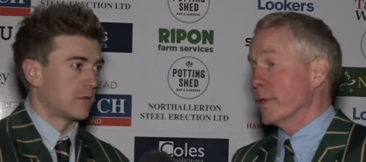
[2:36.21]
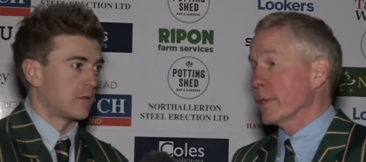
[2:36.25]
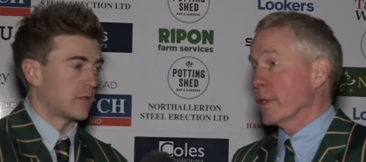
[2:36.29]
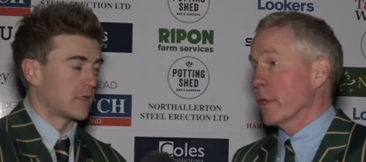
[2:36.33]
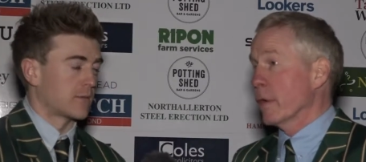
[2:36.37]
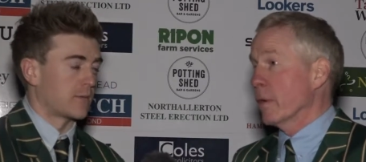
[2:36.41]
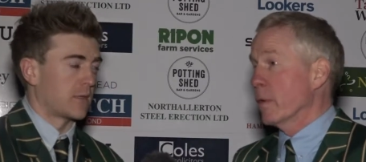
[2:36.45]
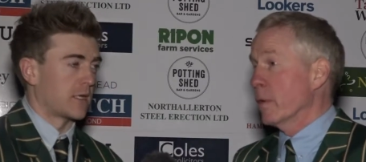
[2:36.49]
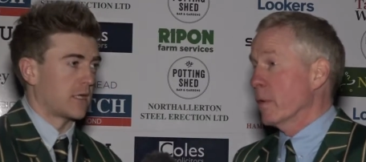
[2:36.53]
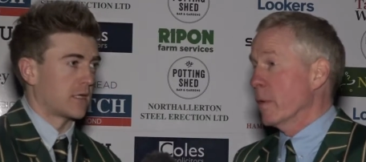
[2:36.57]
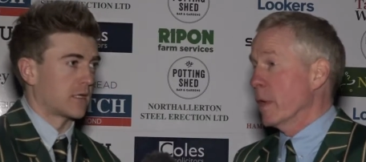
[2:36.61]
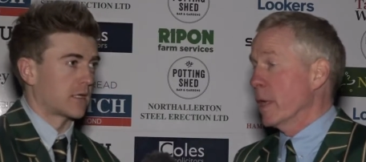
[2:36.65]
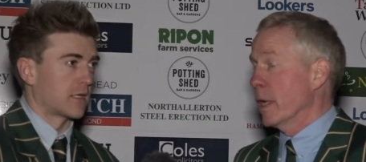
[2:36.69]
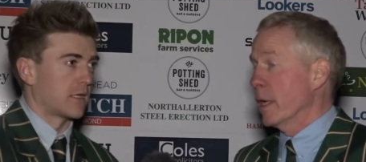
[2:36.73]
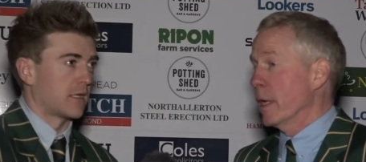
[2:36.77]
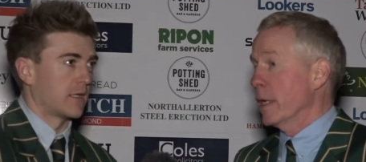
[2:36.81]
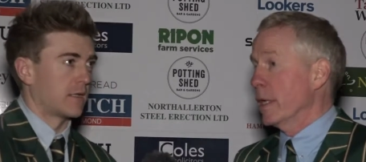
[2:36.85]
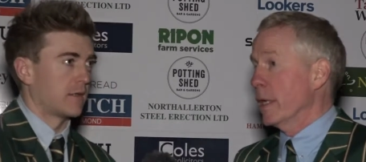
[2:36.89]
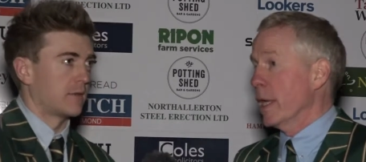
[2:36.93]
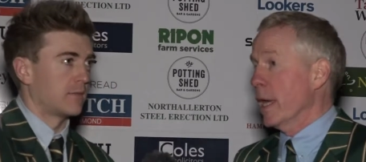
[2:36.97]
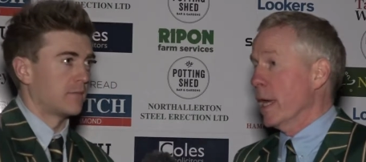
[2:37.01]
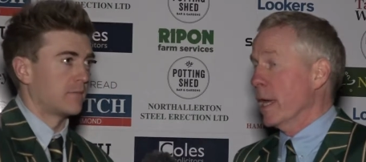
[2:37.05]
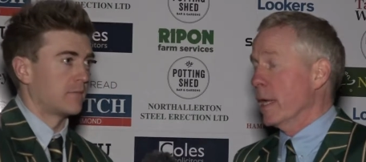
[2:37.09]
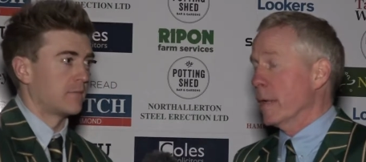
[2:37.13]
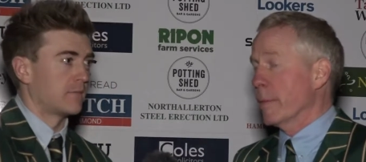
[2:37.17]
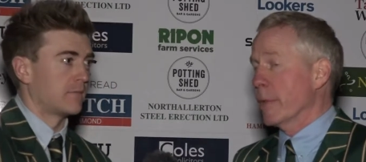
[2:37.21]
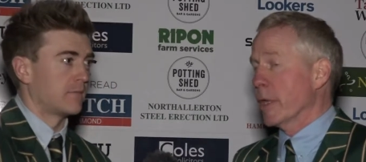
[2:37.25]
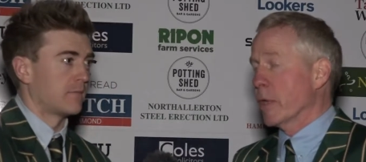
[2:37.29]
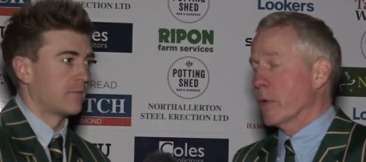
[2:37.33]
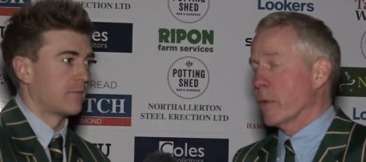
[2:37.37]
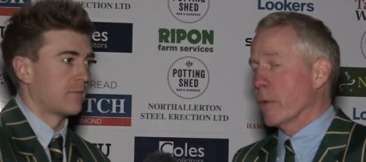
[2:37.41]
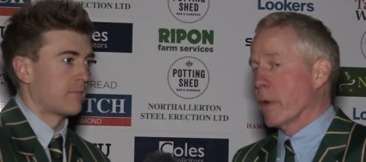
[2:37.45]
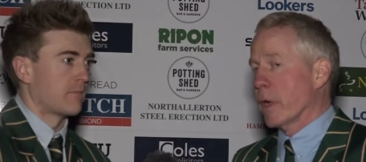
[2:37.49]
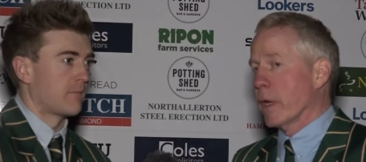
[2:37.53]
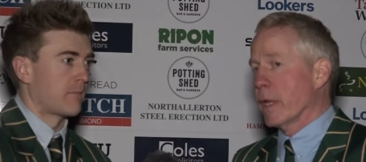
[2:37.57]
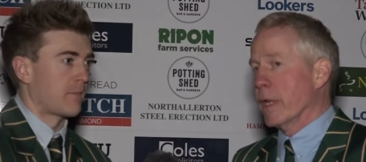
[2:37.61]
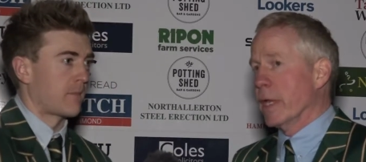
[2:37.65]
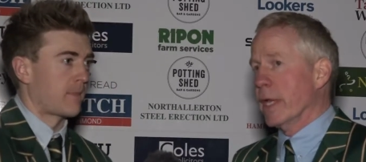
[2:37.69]
Speaker 1: So uh, yeah. yeah. it'll be a good
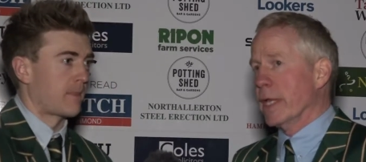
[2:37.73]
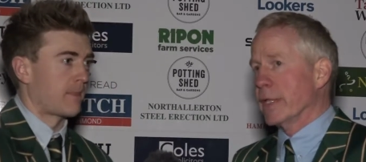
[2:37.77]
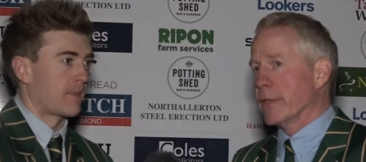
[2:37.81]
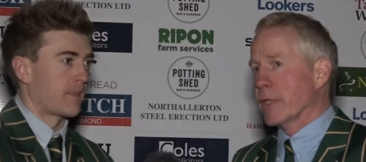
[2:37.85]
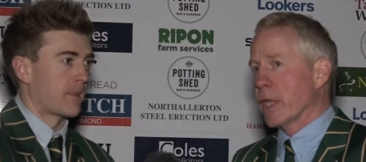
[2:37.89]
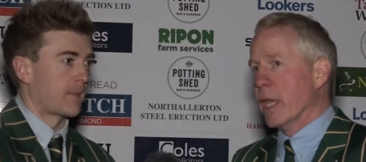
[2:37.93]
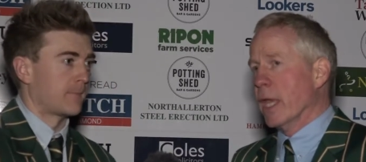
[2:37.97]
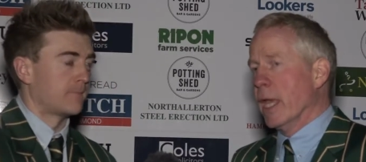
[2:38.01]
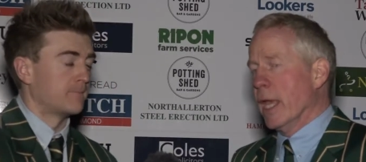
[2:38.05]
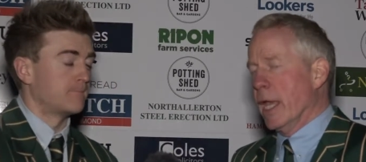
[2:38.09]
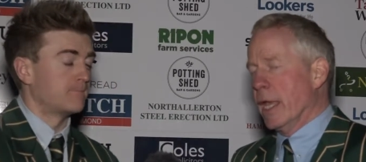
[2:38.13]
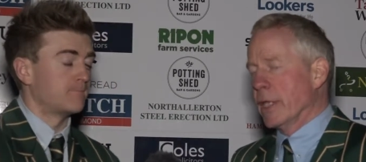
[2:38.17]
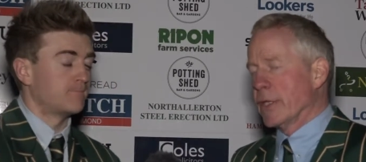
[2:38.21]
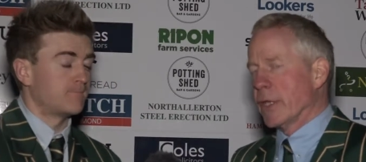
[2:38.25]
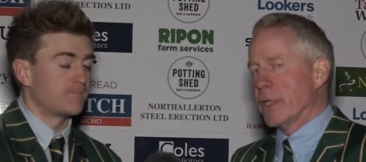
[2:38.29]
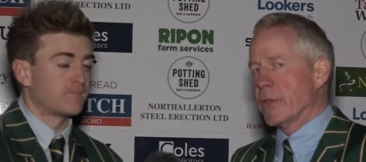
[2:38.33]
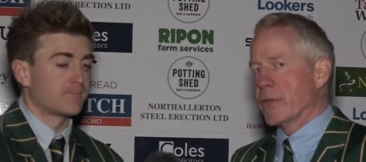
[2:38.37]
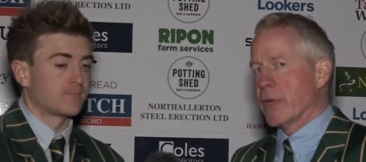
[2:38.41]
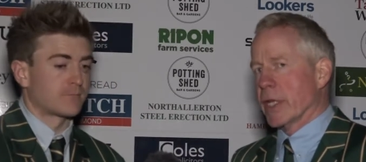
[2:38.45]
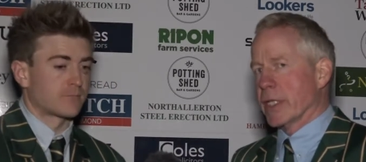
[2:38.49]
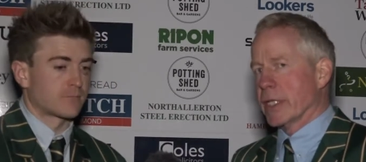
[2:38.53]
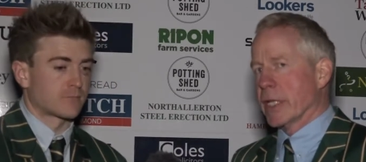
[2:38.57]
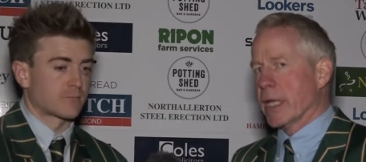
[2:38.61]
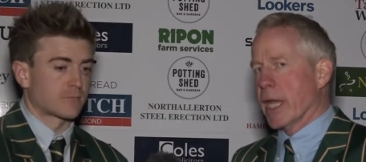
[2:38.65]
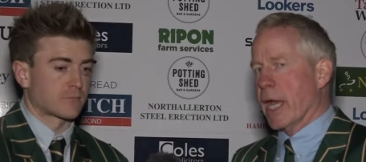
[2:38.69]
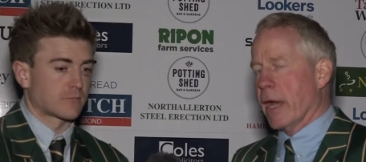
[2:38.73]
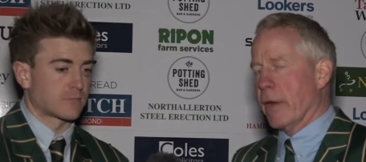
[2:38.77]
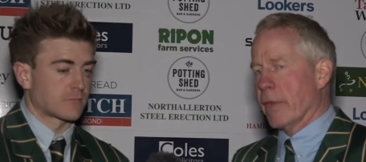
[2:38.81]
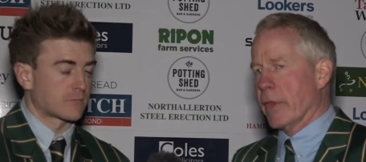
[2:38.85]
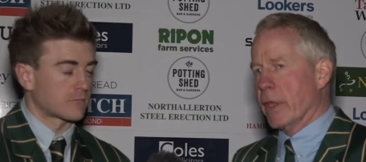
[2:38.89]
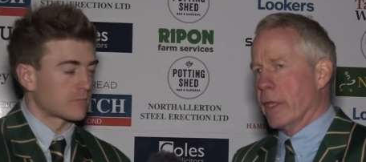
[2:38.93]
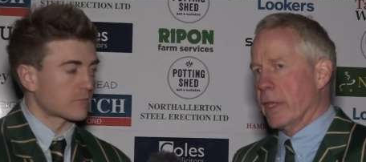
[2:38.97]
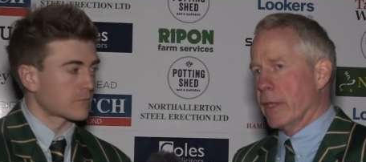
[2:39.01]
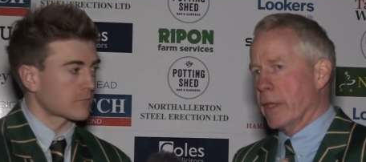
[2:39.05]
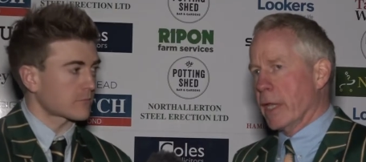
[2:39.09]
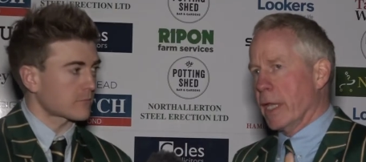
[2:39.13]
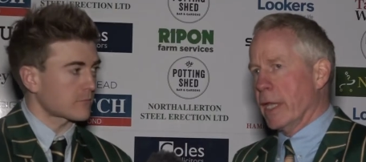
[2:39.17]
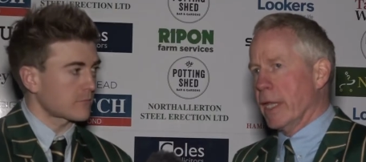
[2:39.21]
one. And it's mm. it's interesting how
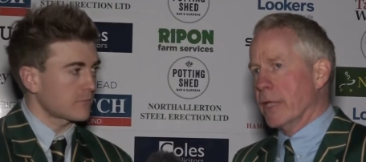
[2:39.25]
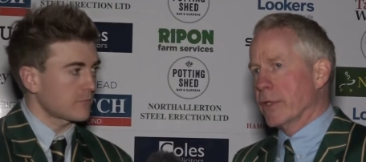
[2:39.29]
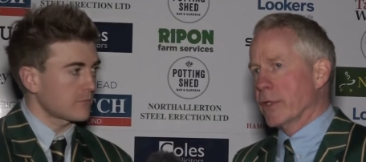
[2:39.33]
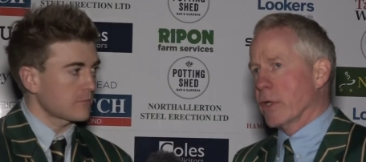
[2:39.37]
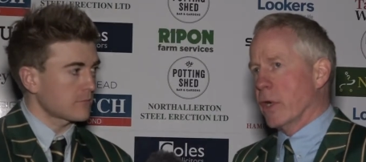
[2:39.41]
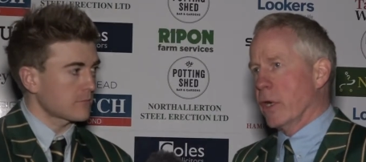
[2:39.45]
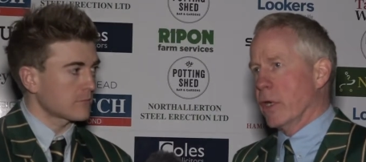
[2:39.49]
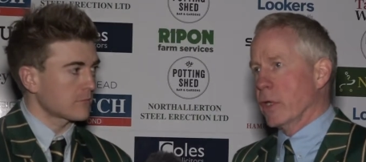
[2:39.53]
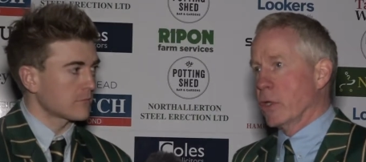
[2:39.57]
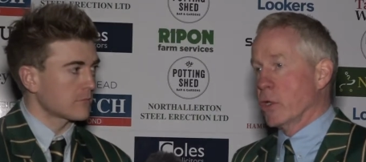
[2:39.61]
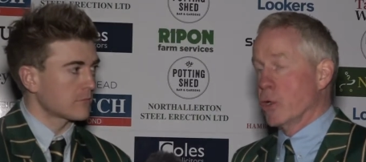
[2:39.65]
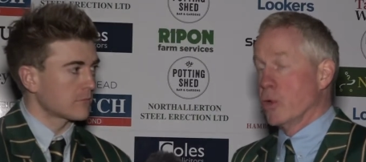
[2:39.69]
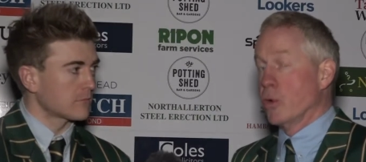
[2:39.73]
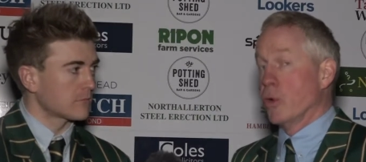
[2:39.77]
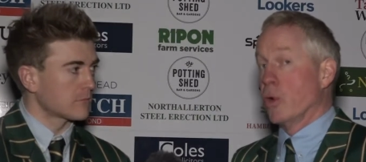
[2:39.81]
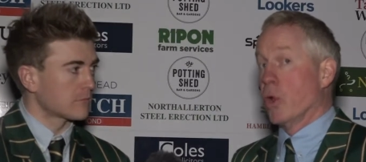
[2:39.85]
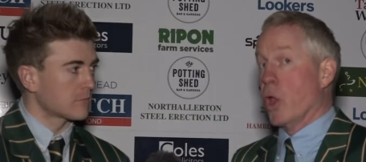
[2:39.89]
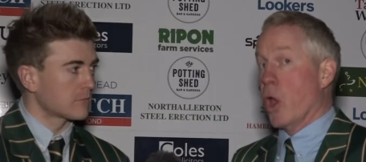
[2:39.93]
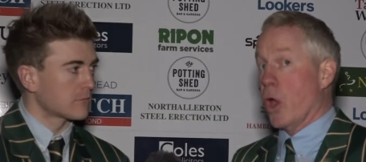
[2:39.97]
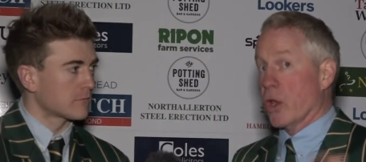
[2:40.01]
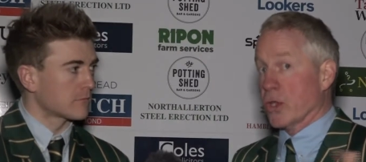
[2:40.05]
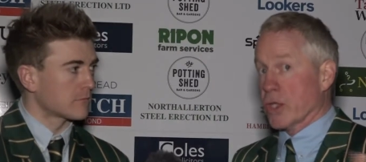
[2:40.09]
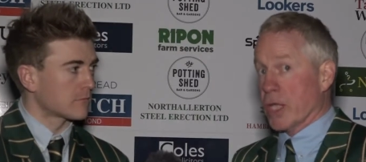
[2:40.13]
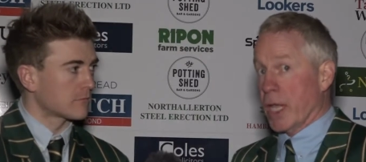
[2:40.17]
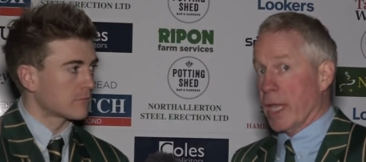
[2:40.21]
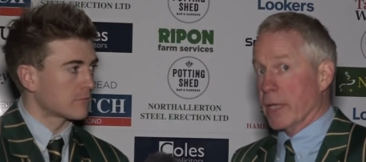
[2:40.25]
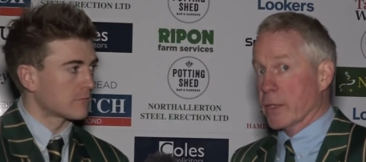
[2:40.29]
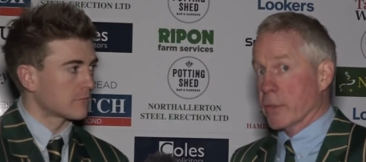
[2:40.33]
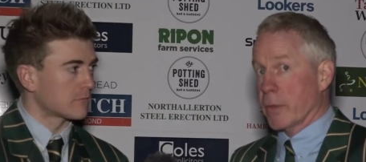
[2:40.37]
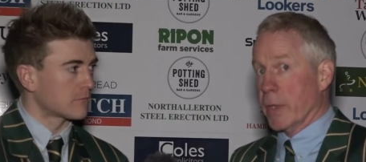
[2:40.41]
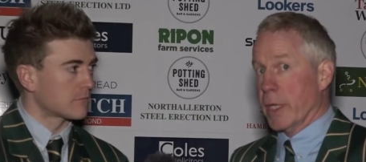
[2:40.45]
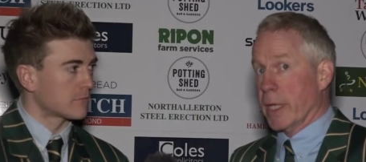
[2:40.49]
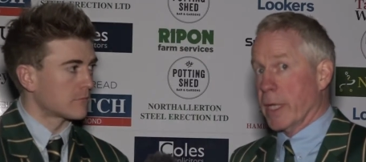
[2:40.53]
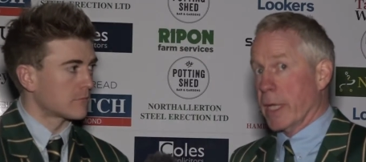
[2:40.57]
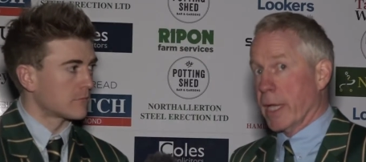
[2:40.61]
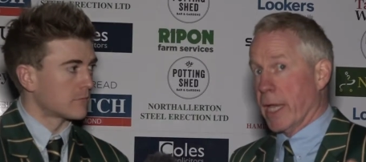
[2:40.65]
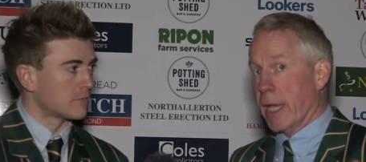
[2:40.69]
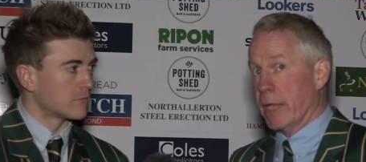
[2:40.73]
the, the league's going. Goole lost last
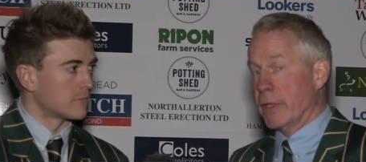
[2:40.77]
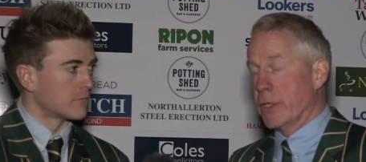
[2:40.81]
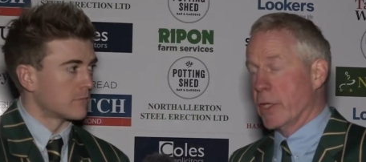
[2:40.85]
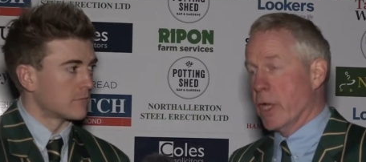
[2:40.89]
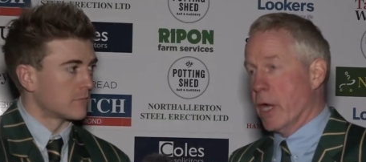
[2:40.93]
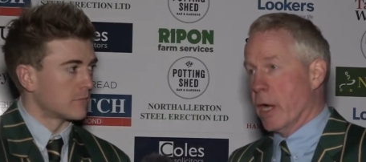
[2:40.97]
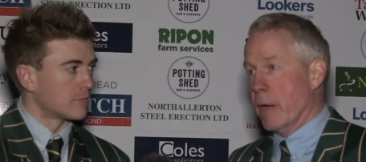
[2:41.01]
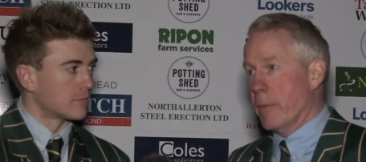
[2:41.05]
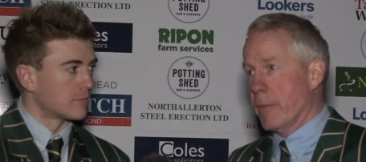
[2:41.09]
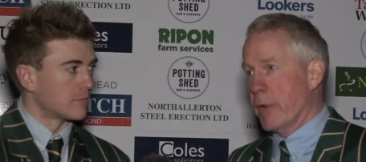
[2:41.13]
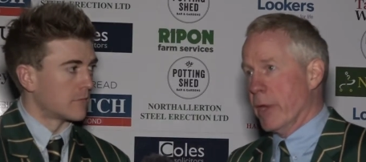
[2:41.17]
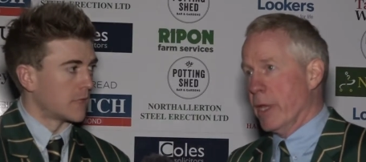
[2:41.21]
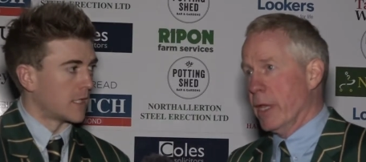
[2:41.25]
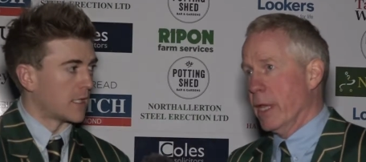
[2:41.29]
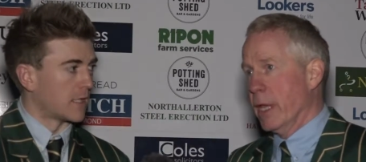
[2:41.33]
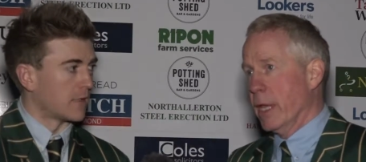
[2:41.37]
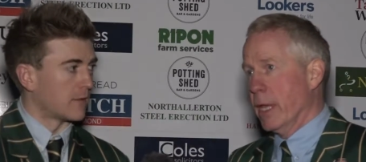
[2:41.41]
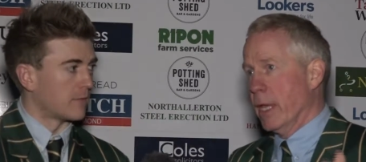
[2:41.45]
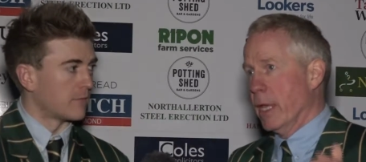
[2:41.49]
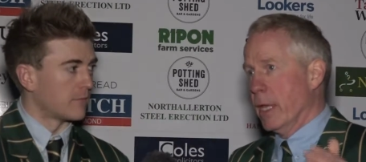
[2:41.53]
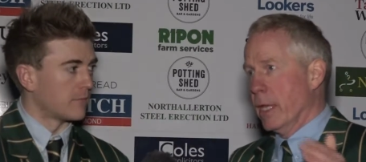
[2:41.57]
week against Yarnbury. Yeah.